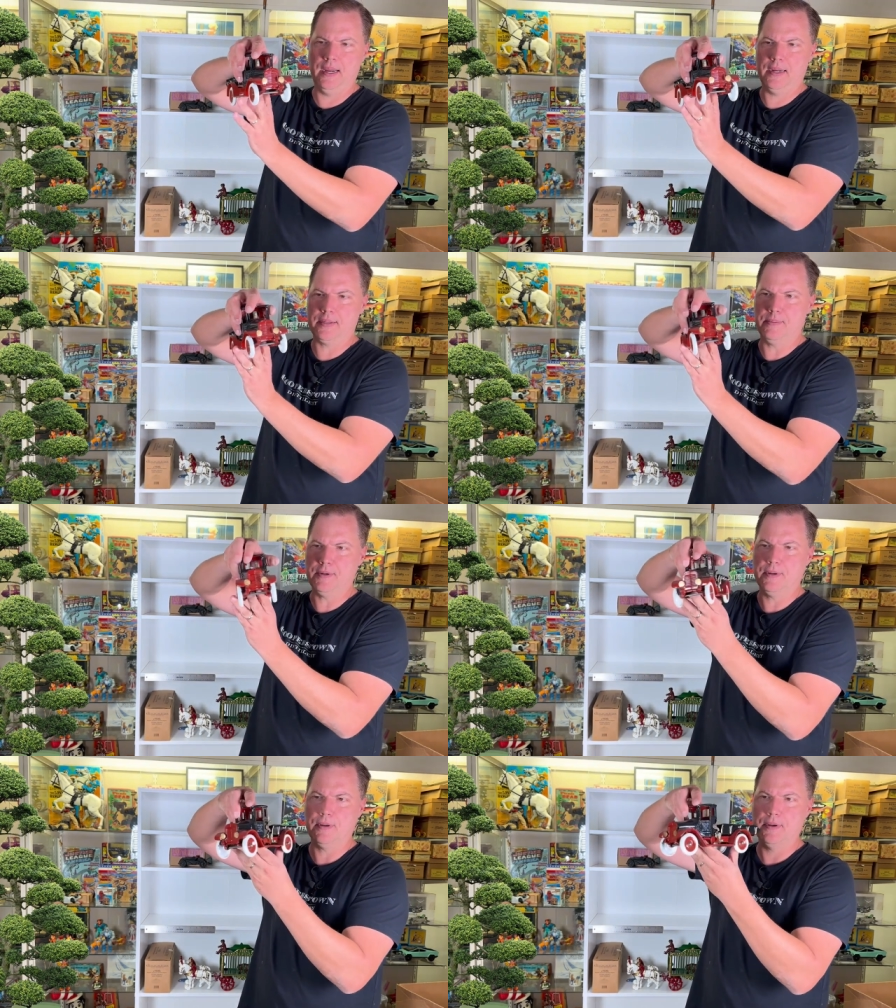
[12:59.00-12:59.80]

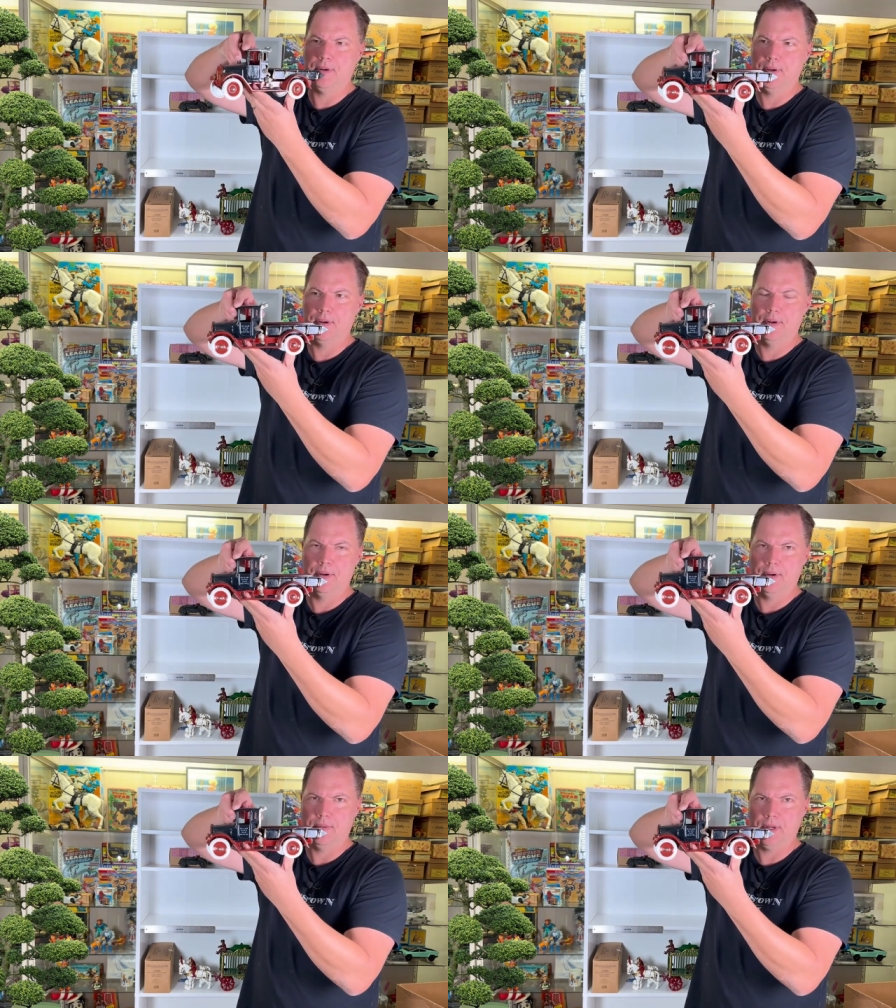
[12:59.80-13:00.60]
expert
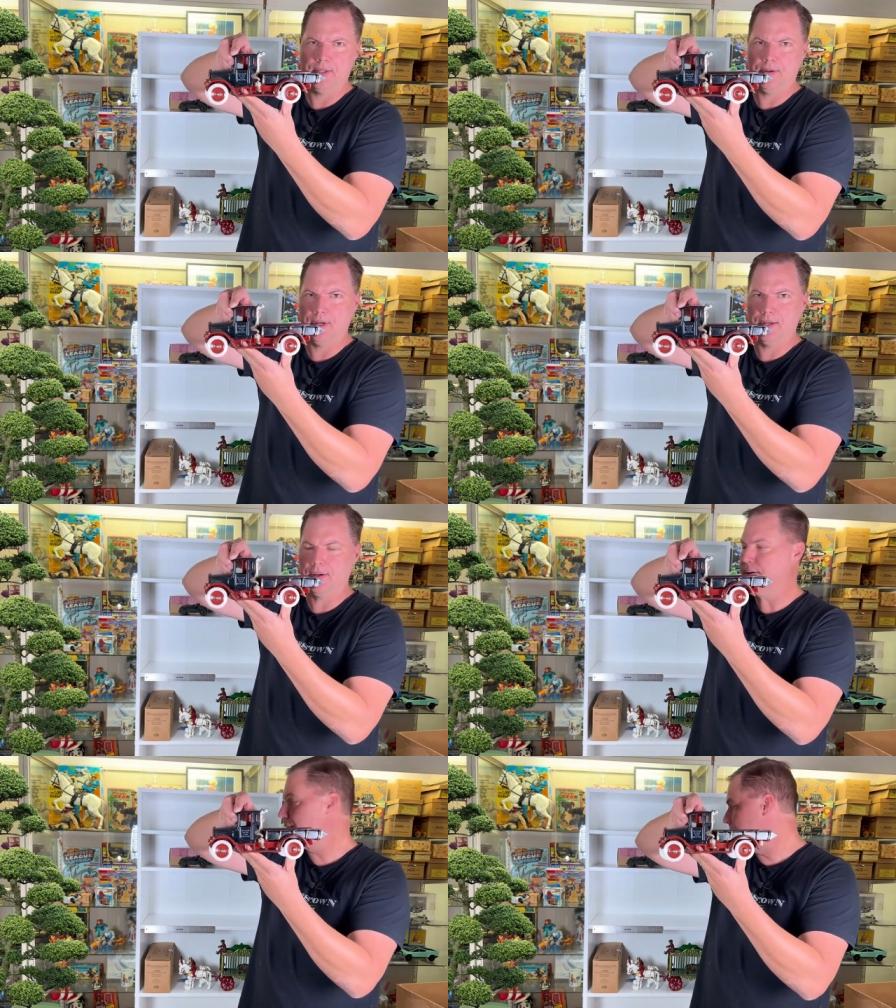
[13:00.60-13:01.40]

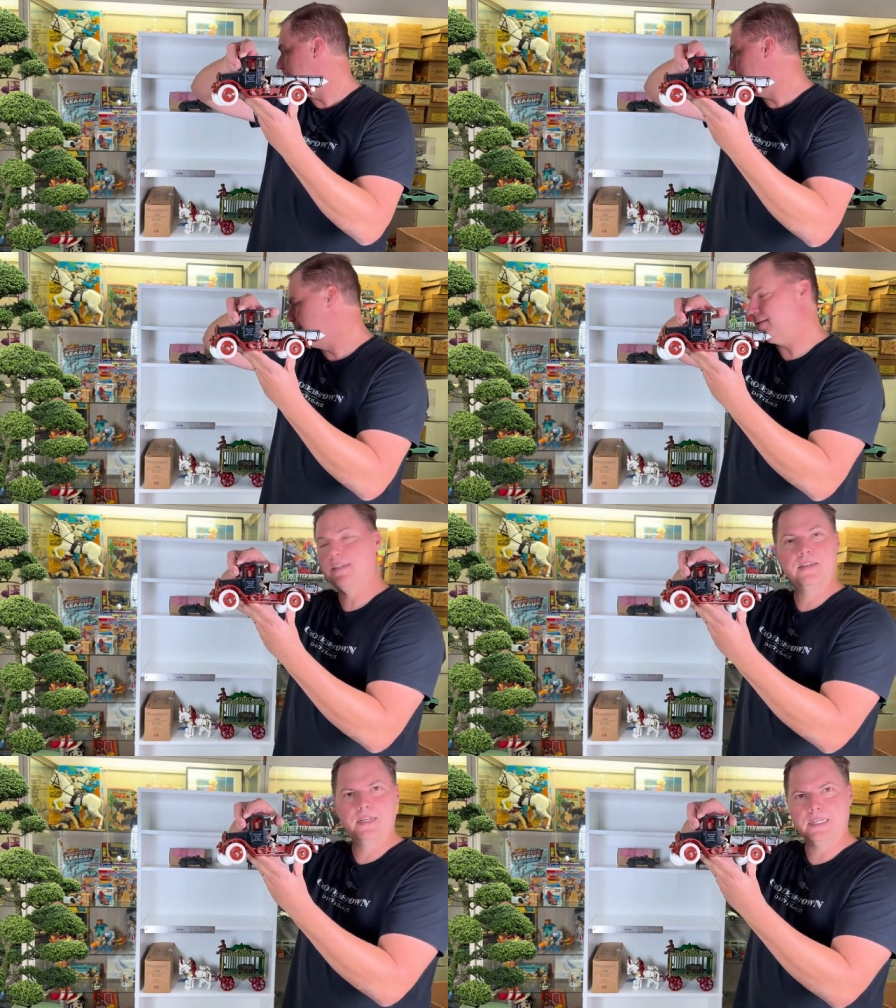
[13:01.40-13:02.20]
restoration using
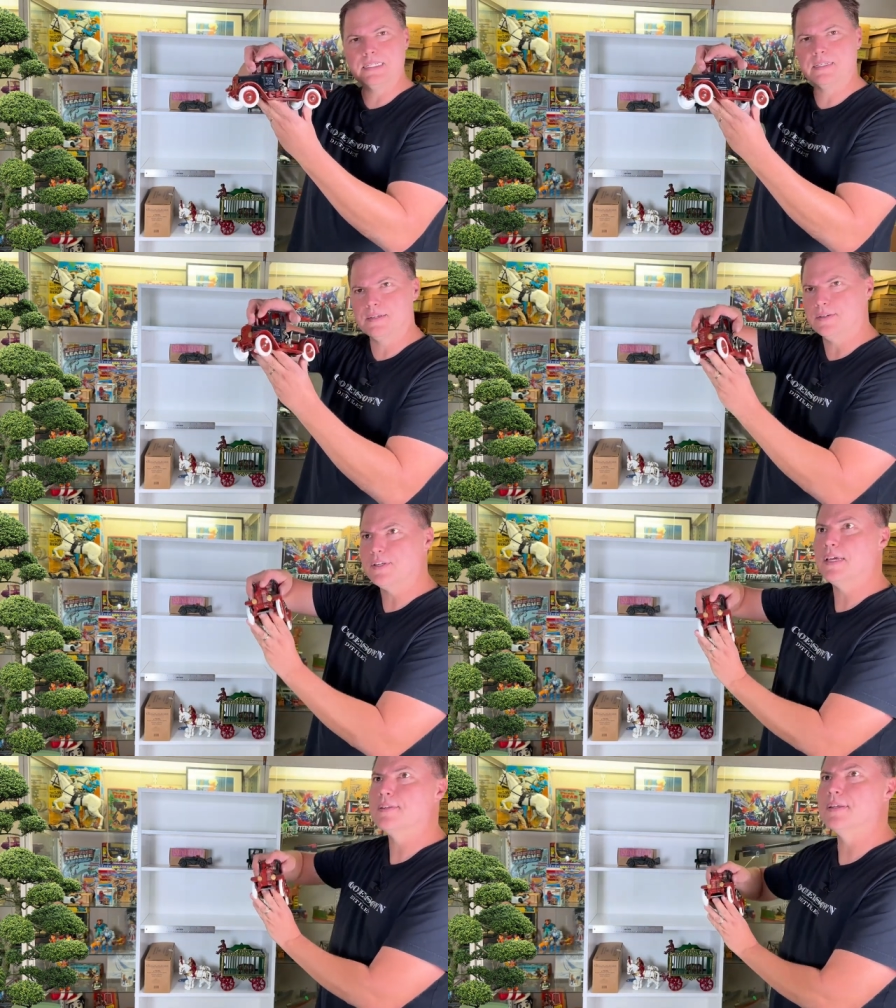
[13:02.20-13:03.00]
an existing
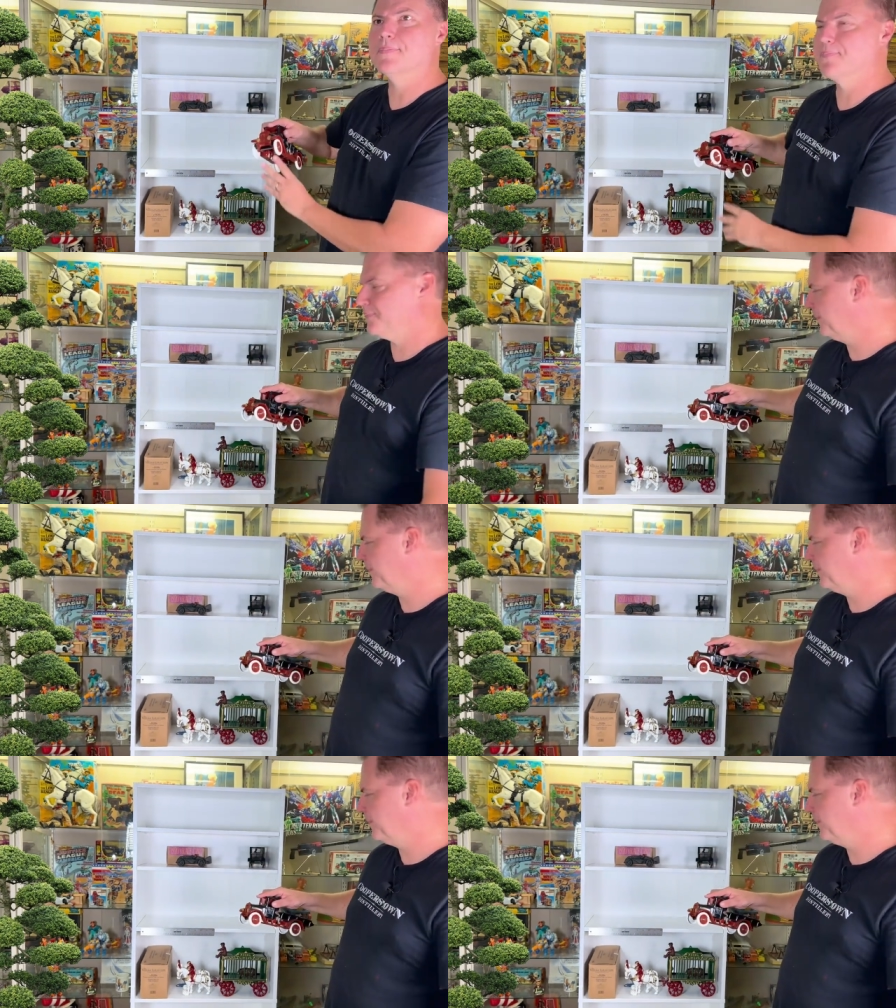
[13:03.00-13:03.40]
chassis.